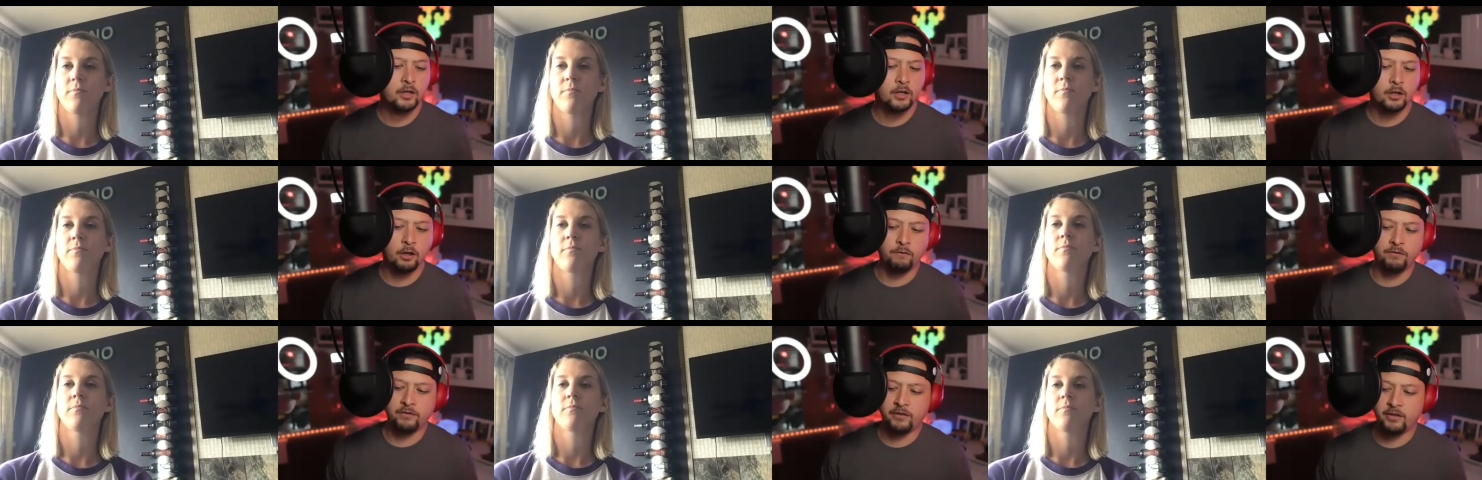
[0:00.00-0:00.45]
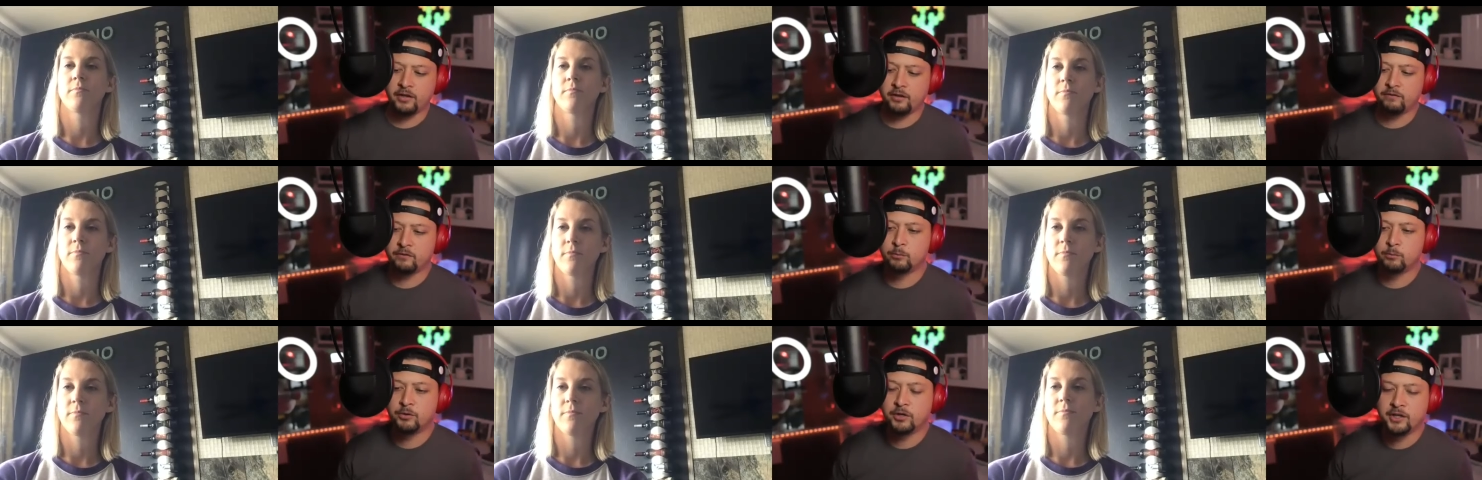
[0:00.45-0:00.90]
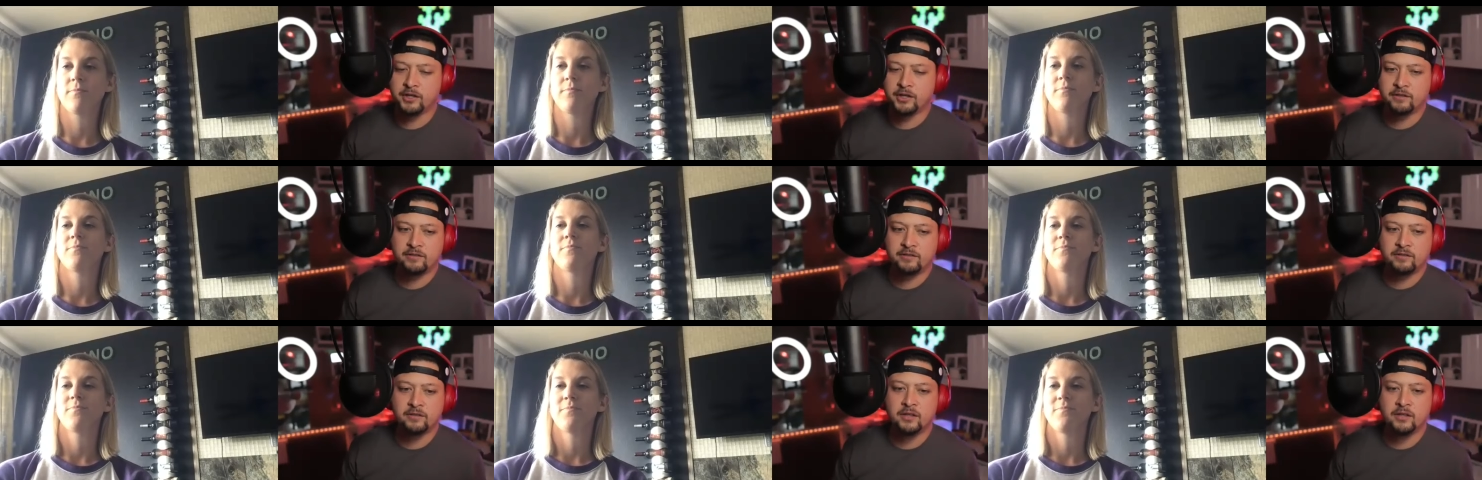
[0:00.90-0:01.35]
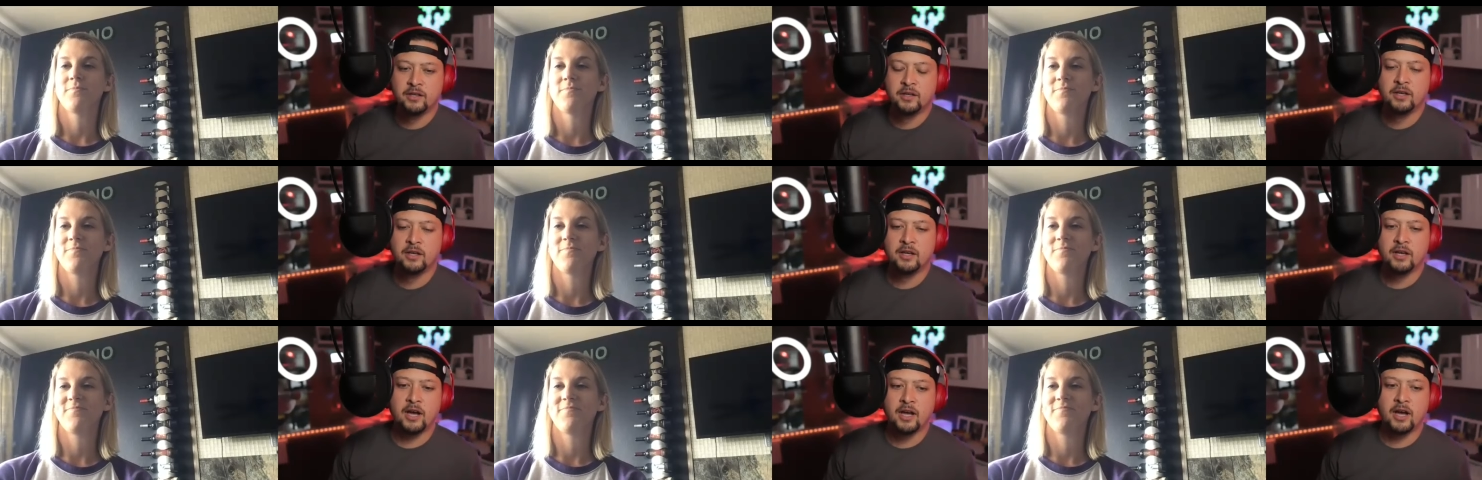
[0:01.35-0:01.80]
Speaker 1: hopefully that never breaks
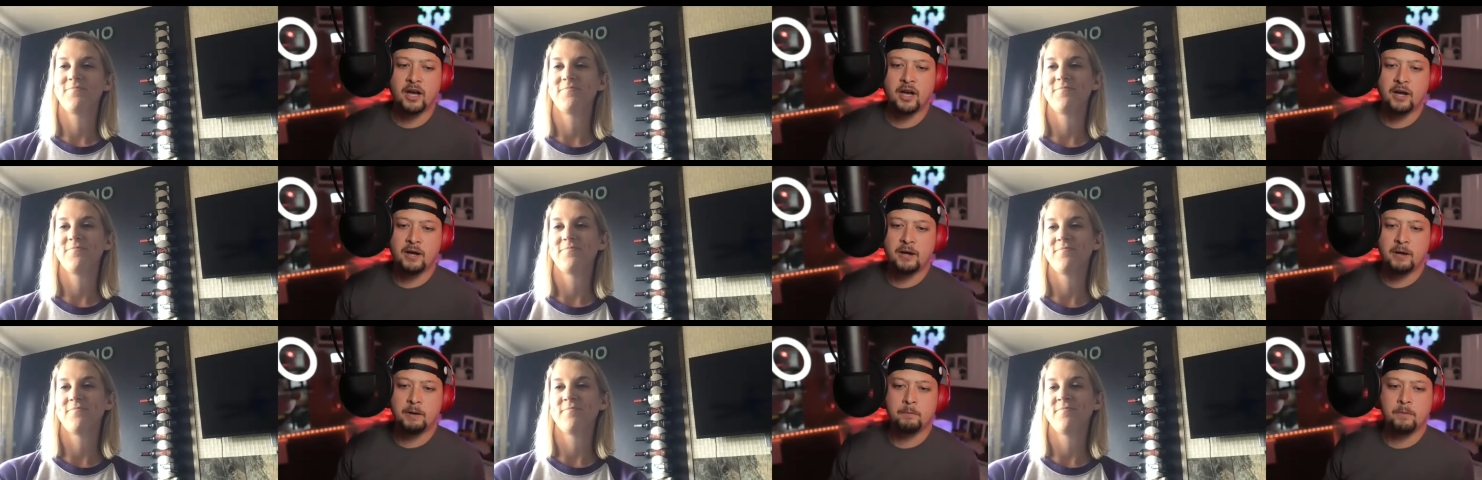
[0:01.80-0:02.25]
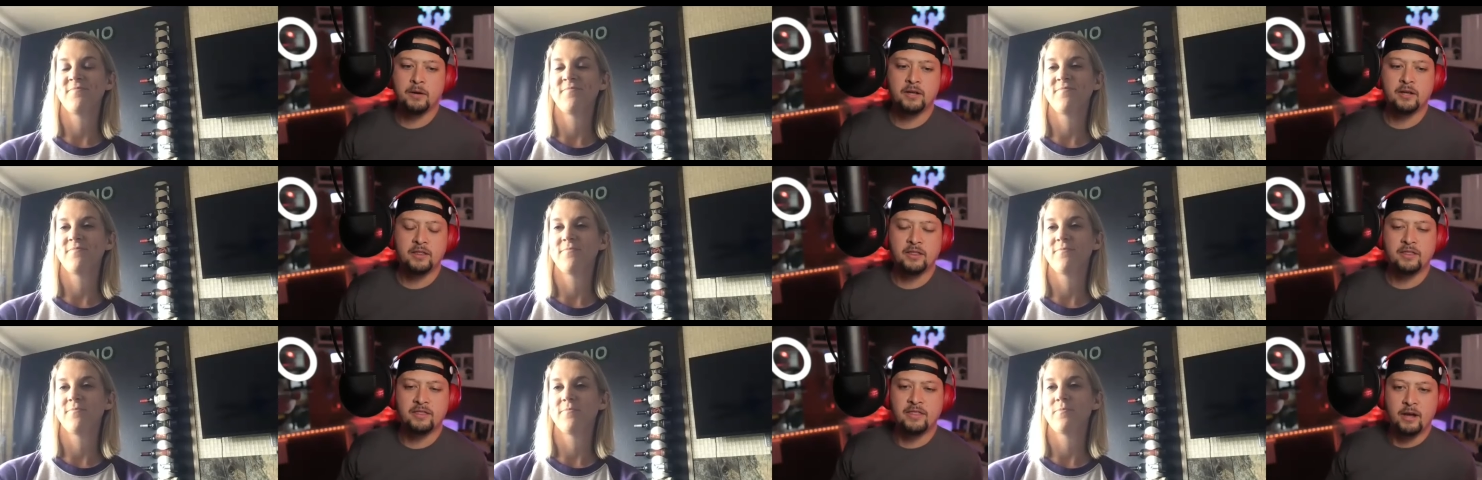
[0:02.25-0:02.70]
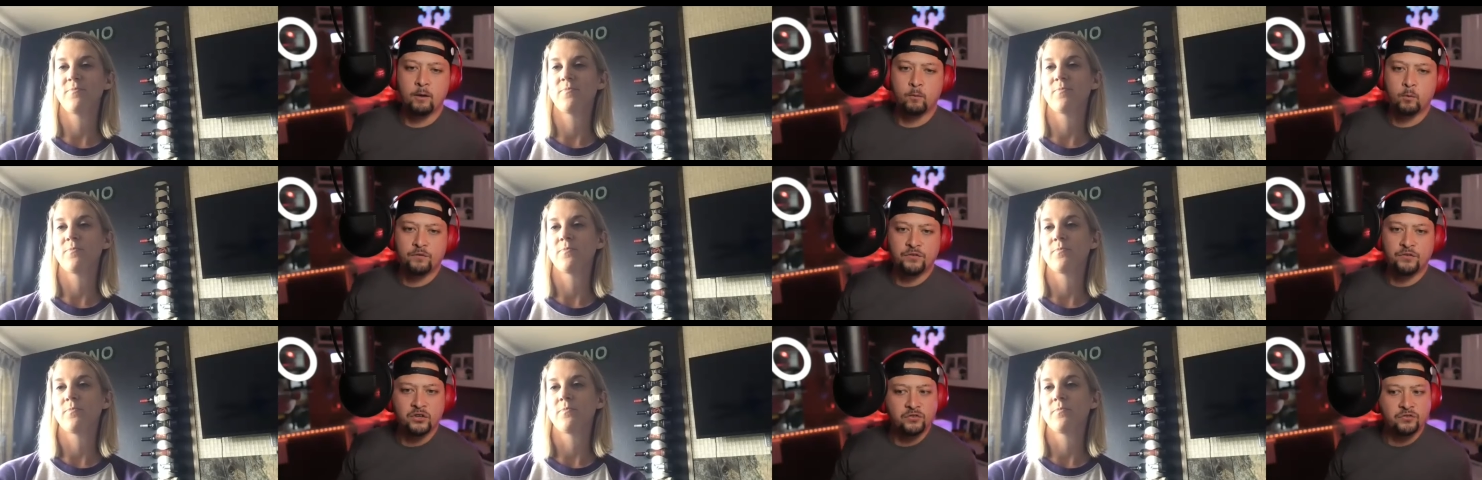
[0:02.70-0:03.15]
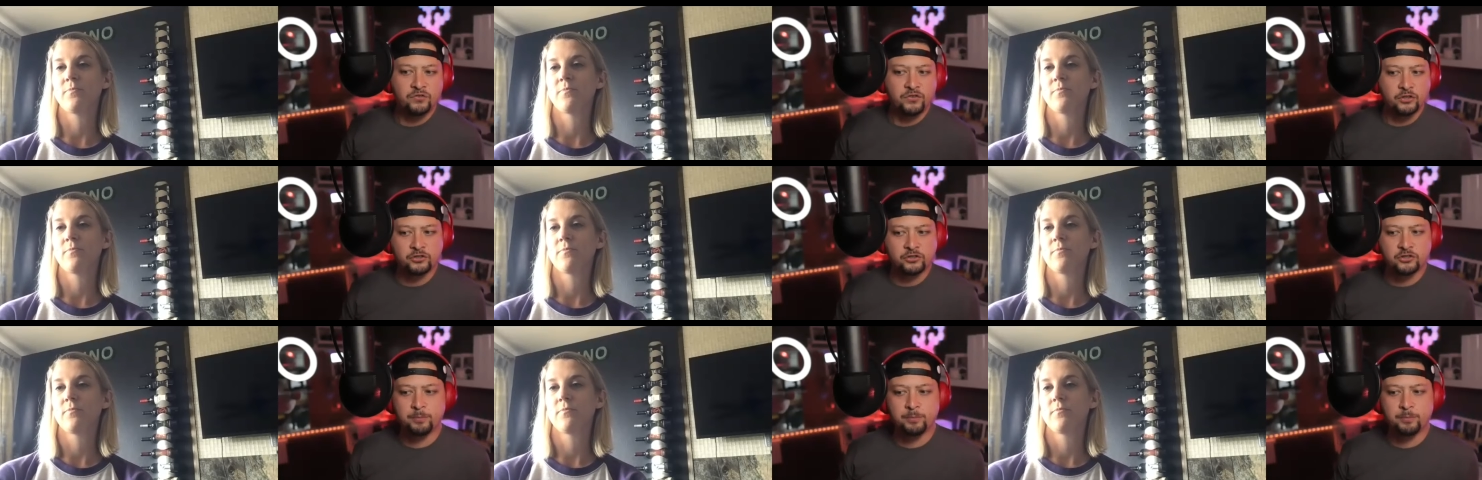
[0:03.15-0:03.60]
um, the reverse
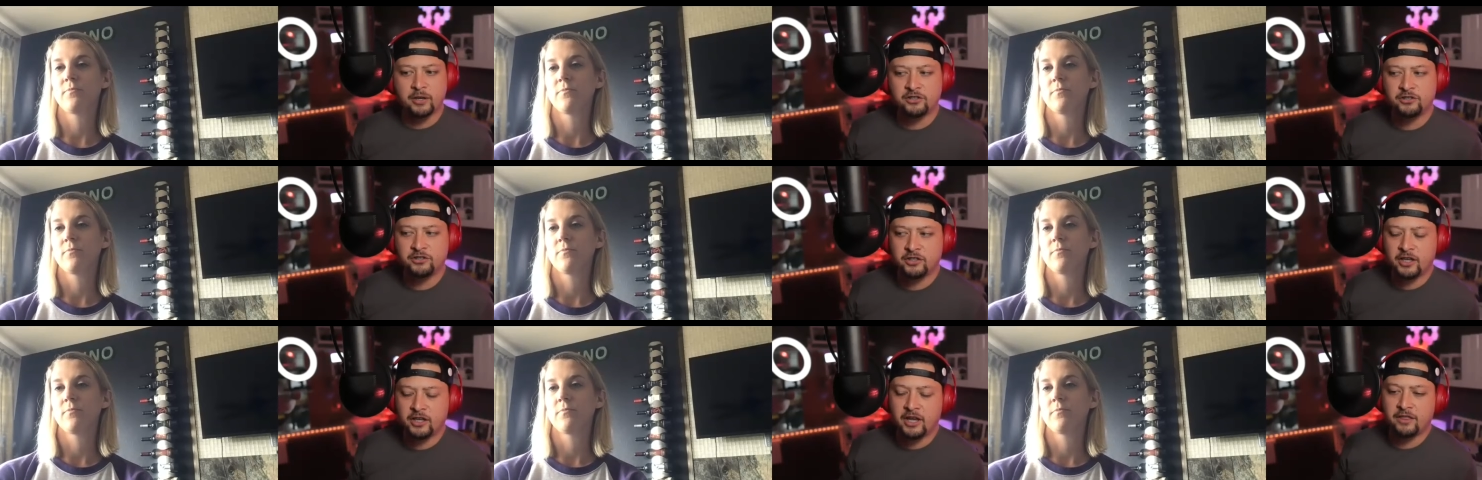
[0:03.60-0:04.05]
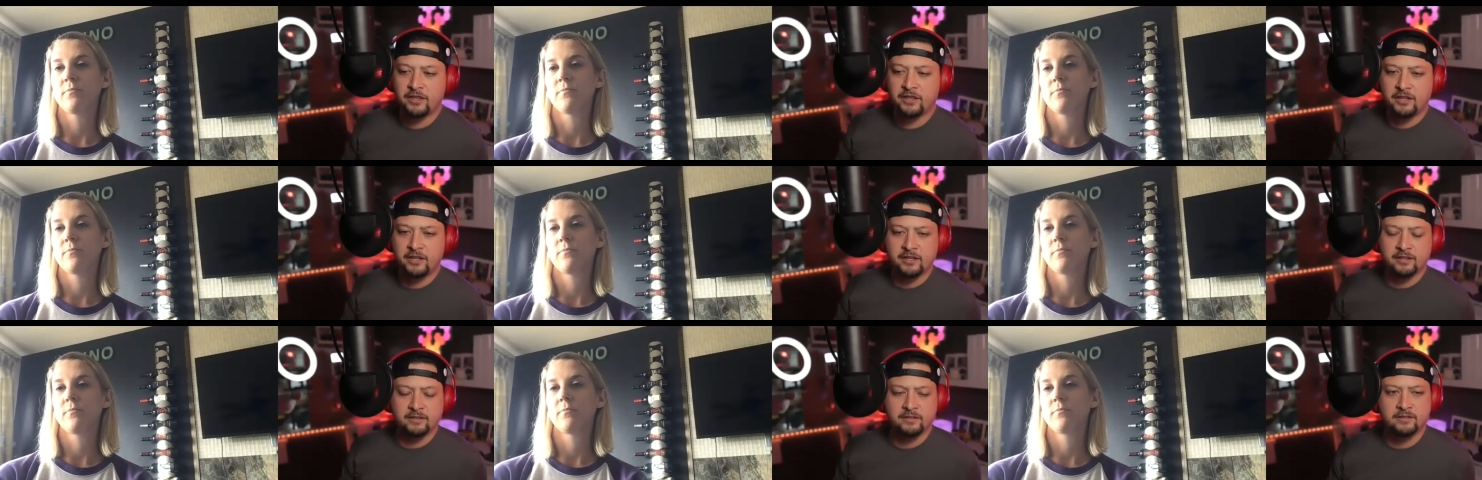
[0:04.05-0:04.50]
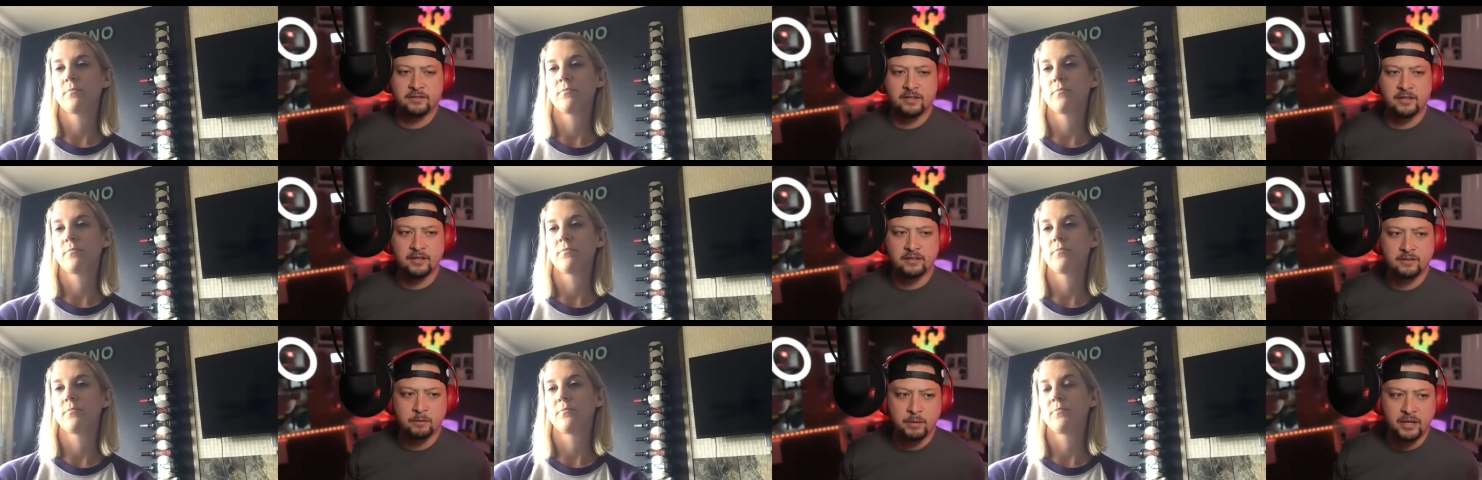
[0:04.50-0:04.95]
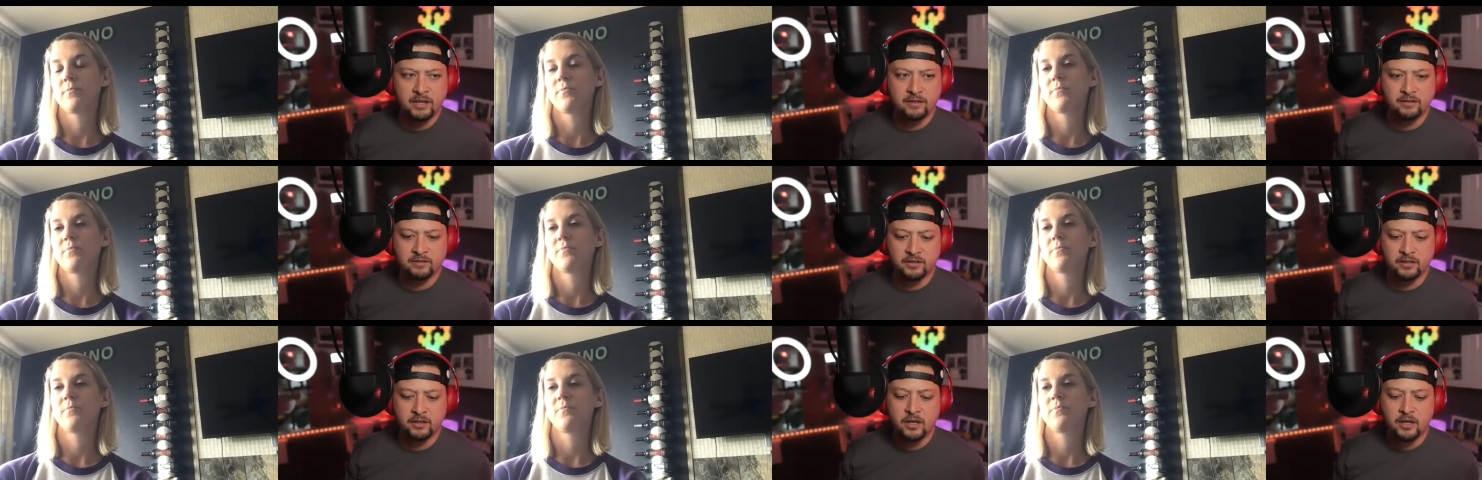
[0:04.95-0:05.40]
field trip actually i think is is
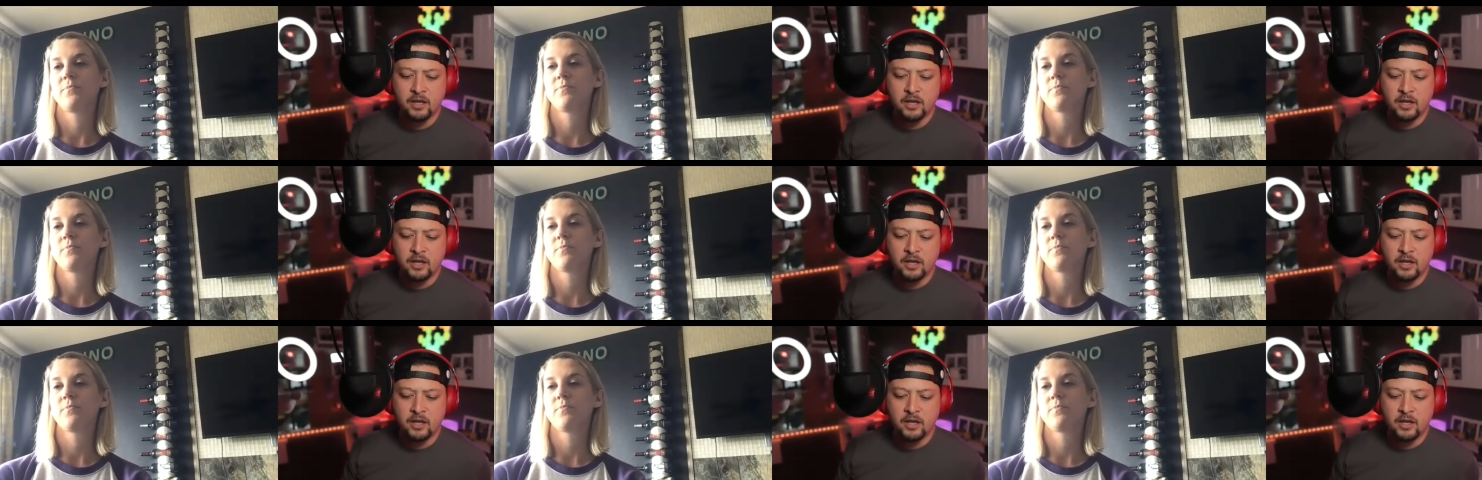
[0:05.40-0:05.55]
amazing